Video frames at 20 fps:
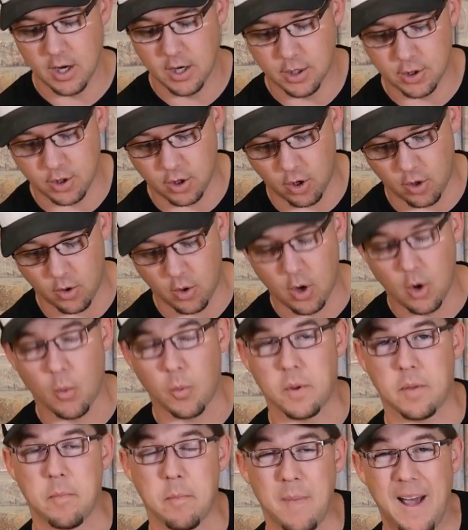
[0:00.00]
So
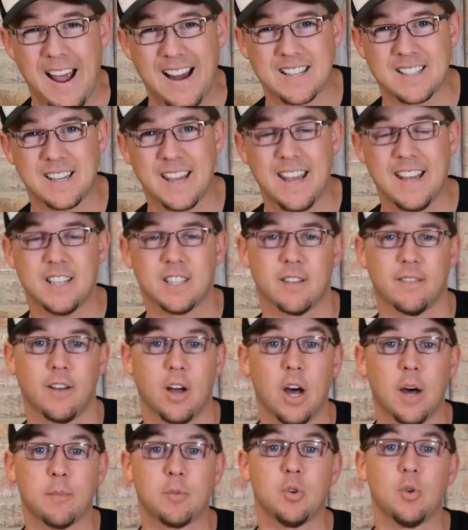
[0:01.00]
with max gains of up